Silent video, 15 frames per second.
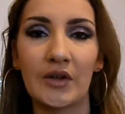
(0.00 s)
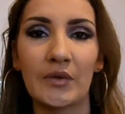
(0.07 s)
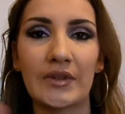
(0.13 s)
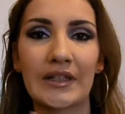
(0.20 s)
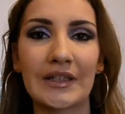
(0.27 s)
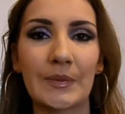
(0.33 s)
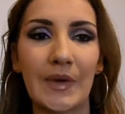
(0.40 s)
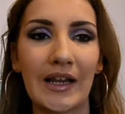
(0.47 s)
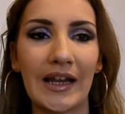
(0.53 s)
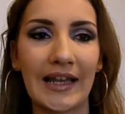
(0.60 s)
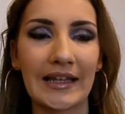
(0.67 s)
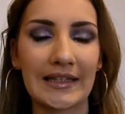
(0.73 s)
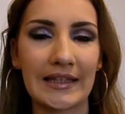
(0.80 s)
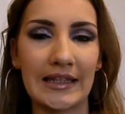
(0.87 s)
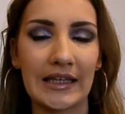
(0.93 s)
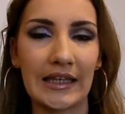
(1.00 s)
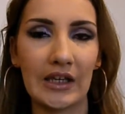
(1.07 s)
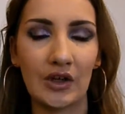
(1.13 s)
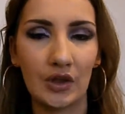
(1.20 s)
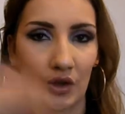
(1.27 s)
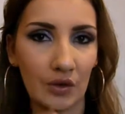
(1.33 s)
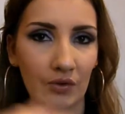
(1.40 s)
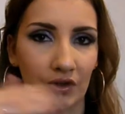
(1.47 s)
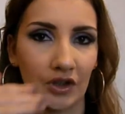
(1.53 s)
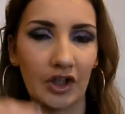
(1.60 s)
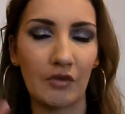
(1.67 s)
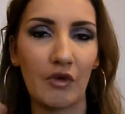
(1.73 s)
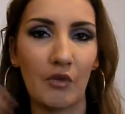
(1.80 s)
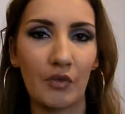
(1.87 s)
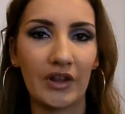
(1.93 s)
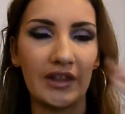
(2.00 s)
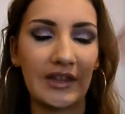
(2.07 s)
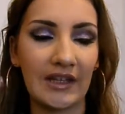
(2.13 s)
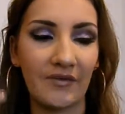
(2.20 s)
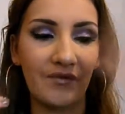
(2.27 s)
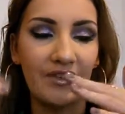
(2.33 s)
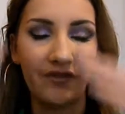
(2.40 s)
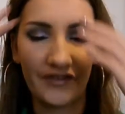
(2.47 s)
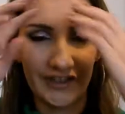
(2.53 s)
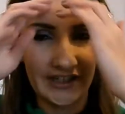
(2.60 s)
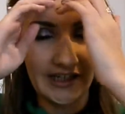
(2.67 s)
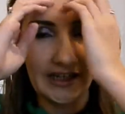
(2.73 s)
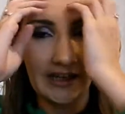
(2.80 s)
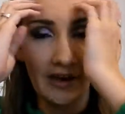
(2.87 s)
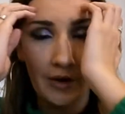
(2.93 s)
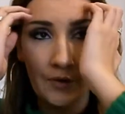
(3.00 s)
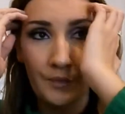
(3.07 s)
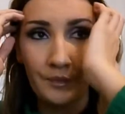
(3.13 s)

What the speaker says: channels as well as the Google document with the 50